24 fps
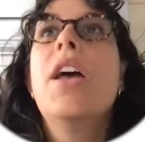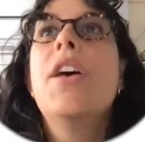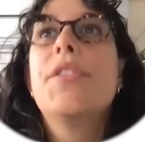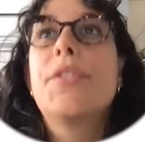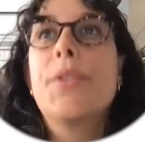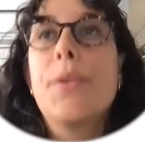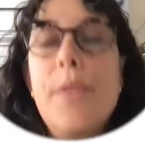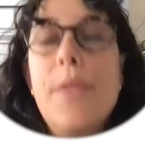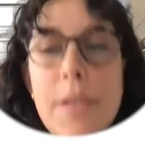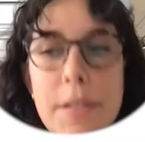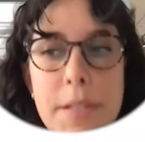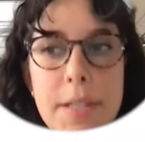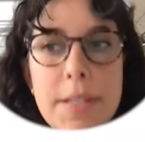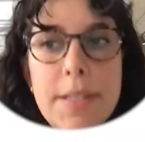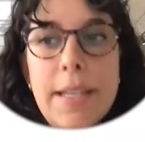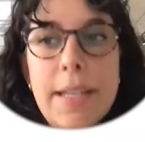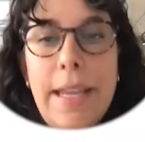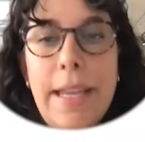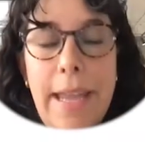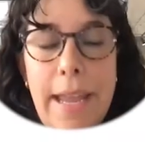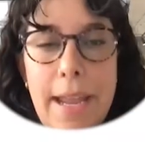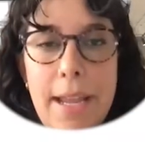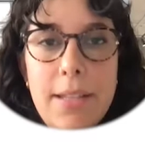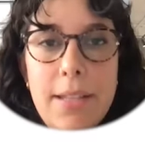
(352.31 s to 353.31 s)
So this is the
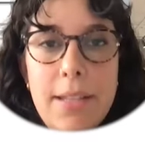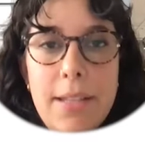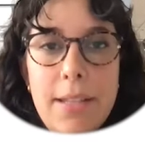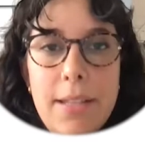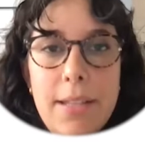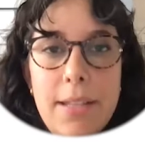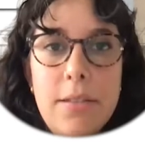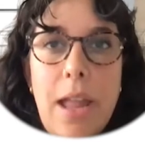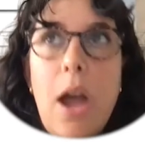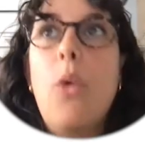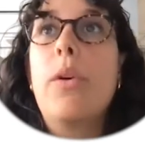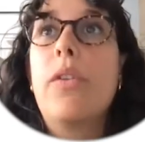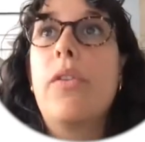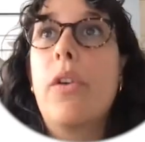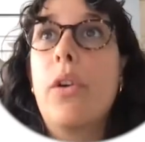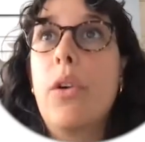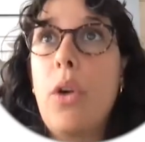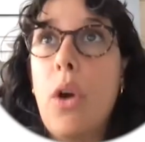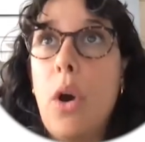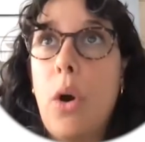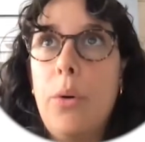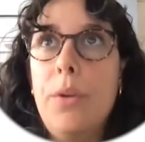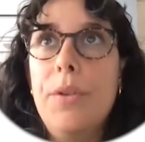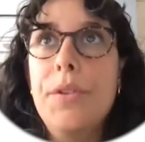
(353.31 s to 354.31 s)
case now with the
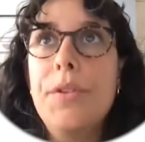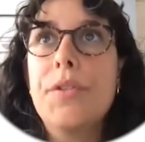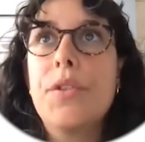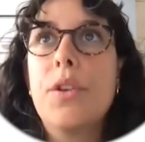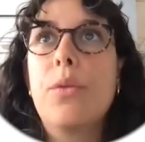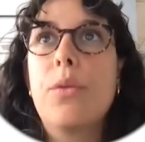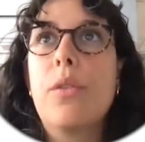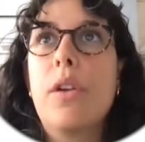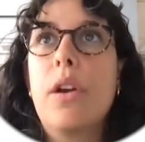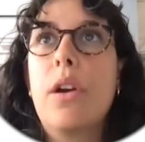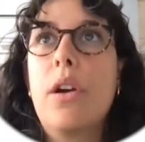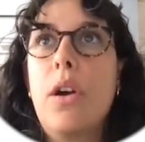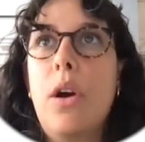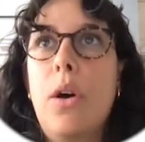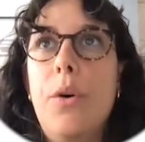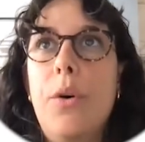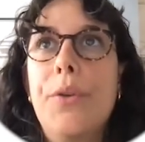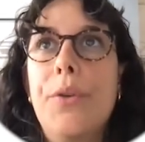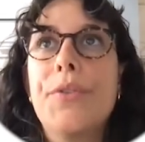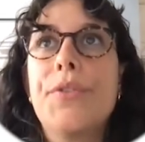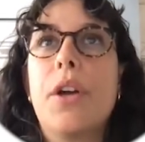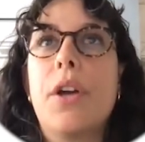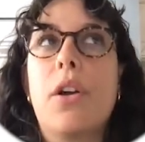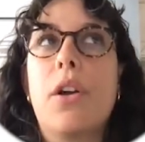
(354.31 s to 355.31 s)
goals. So the
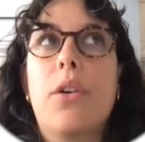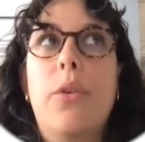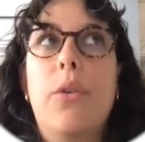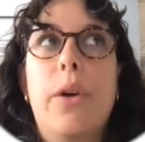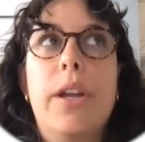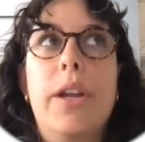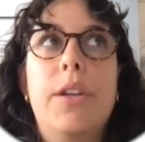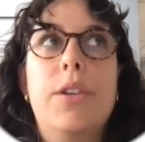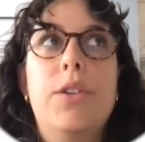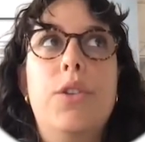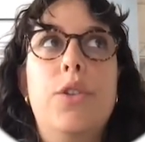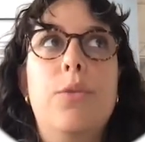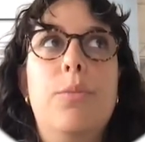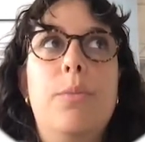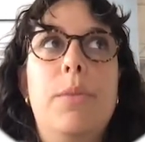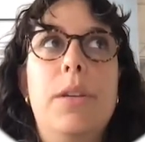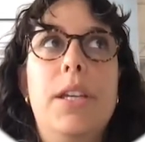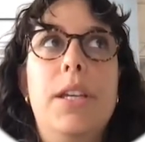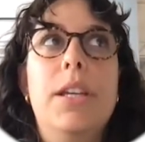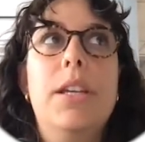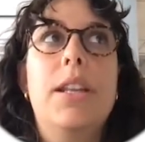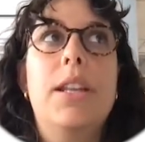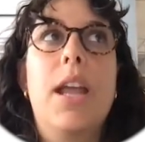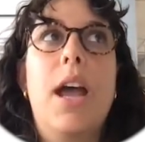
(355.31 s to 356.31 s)
goals are going to
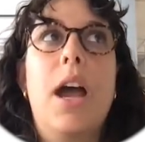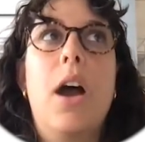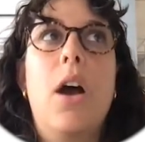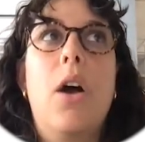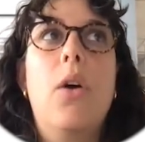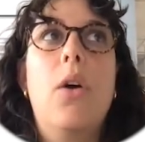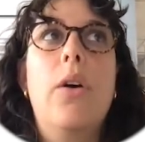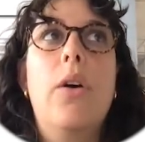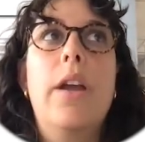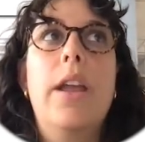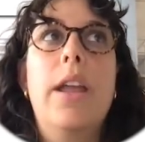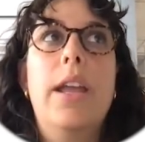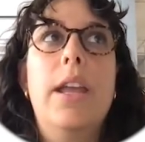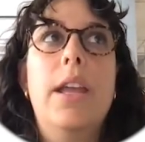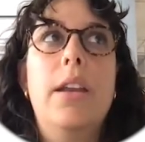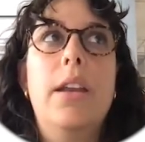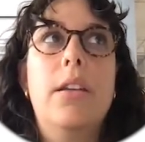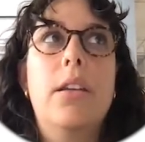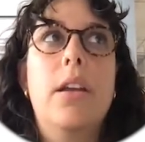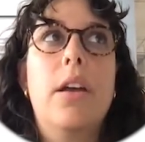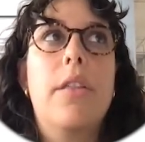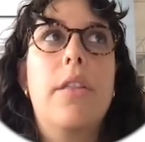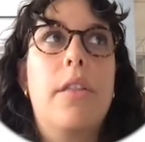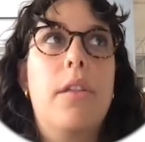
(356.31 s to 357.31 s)
be now
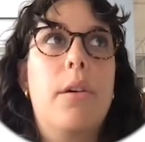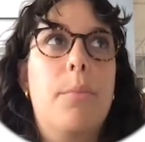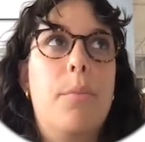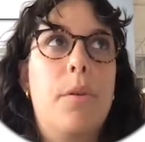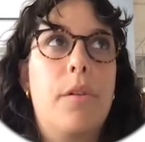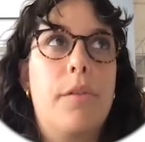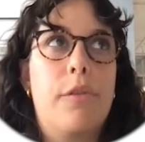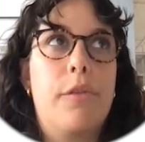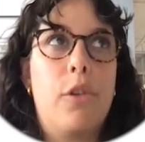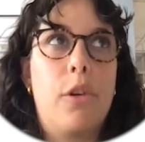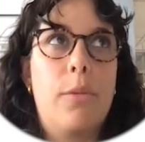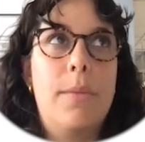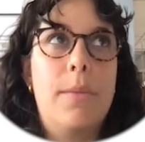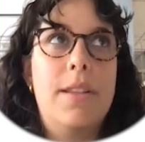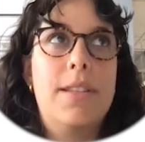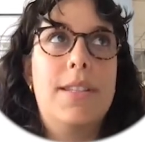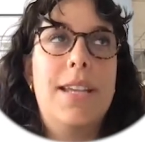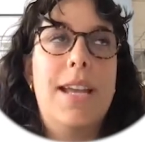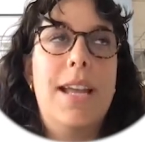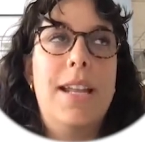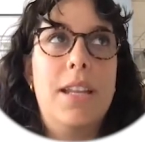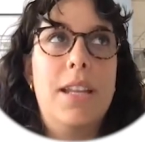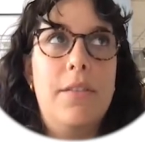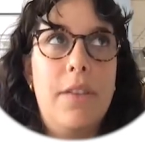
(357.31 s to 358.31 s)
in the performance
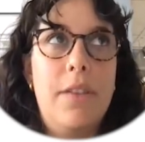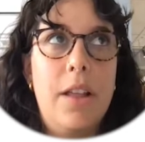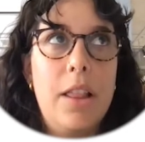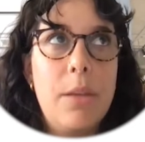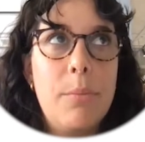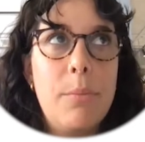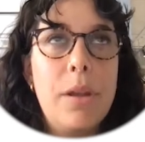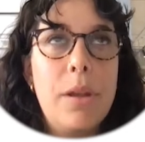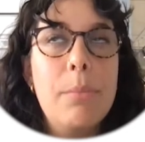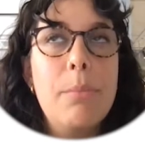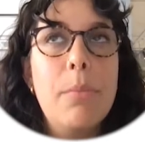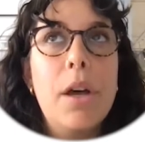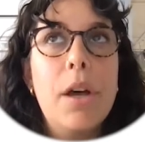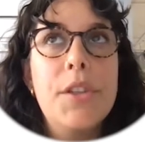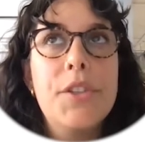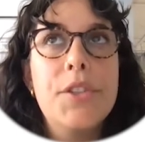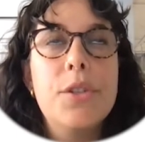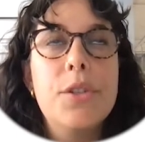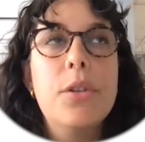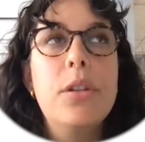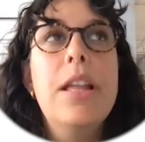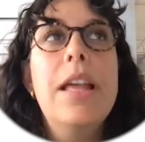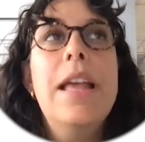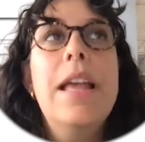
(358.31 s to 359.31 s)
and development
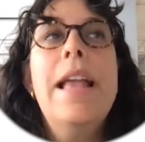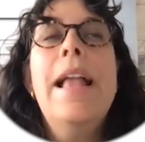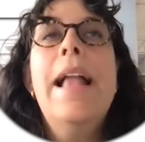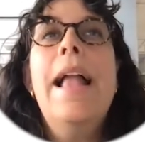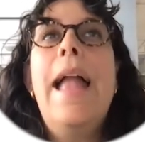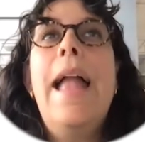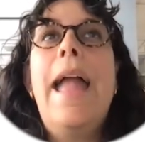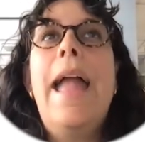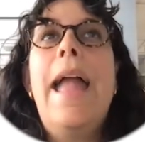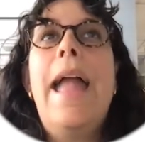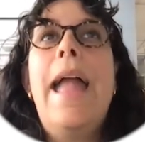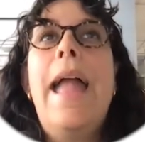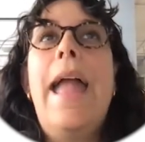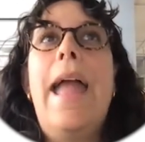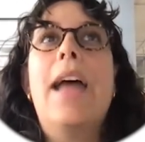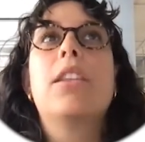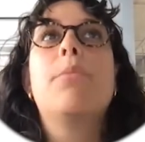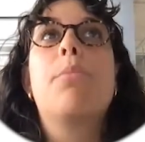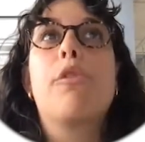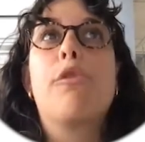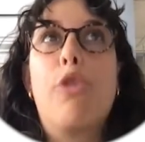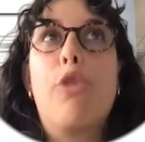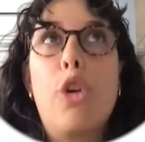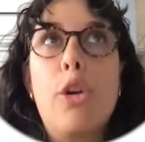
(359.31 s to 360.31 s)
module and the
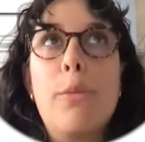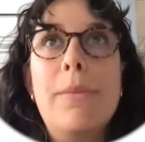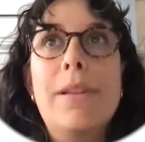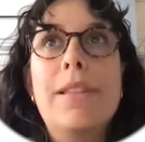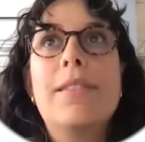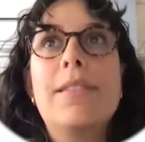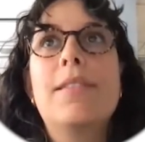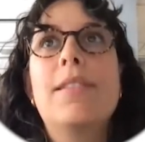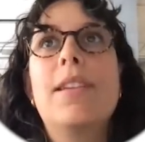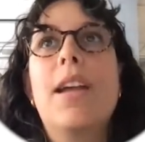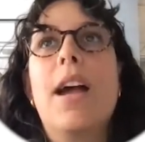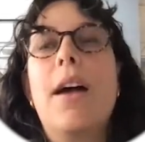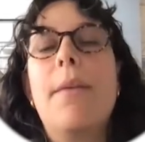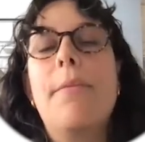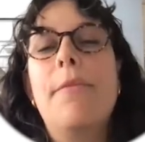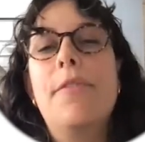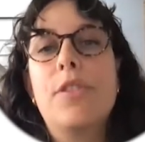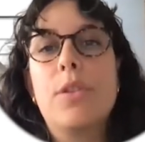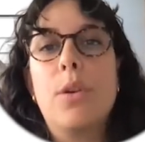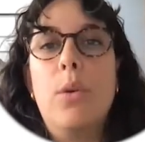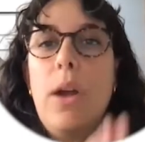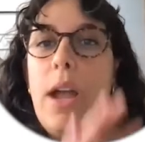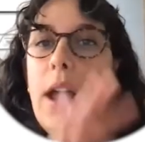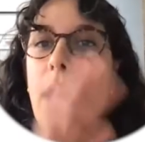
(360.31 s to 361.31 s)
performance tab.
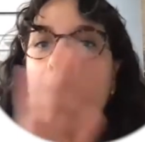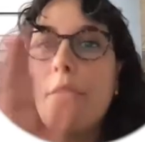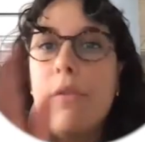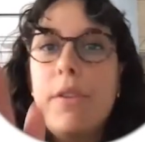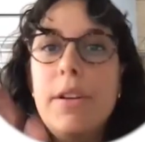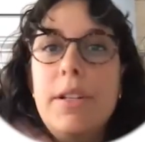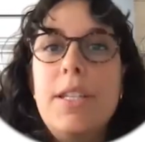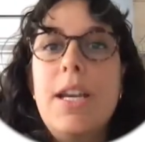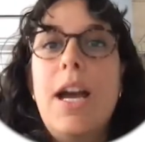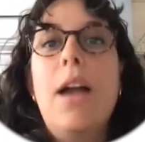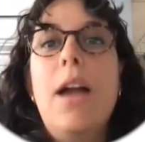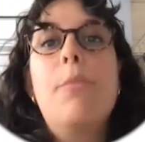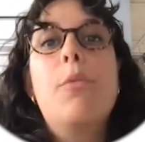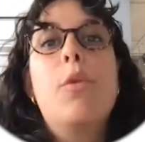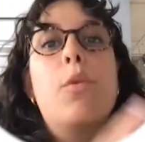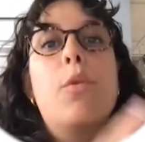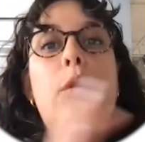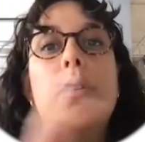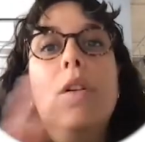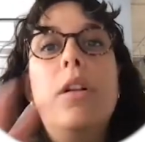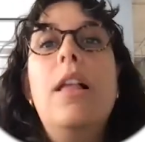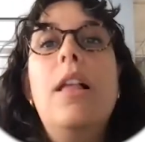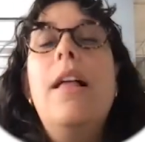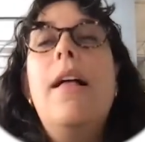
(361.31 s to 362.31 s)
So every time we
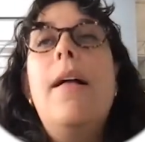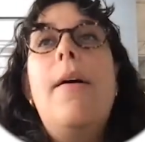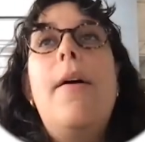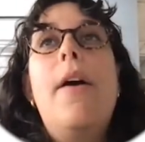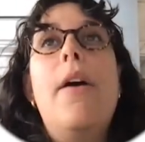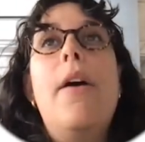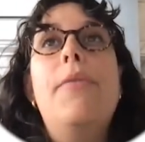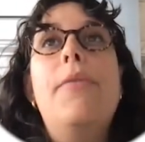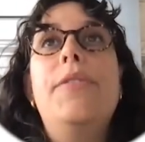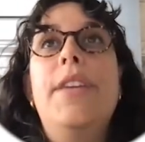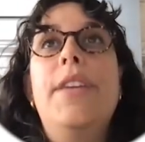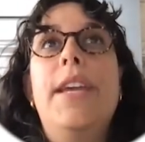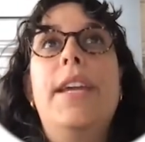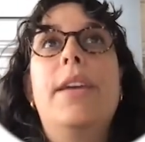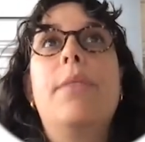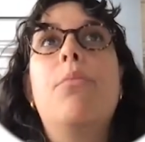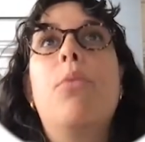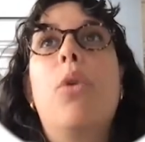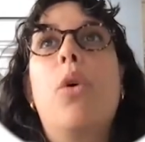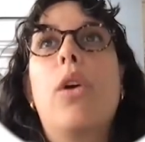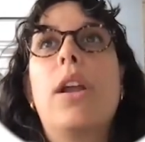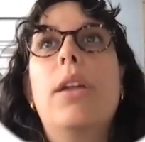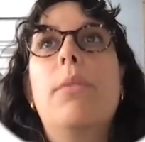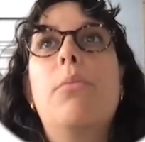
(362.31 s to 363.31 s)
will take
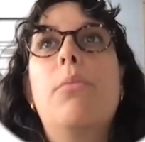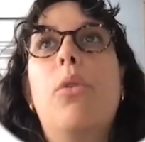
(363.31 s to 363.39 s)
more and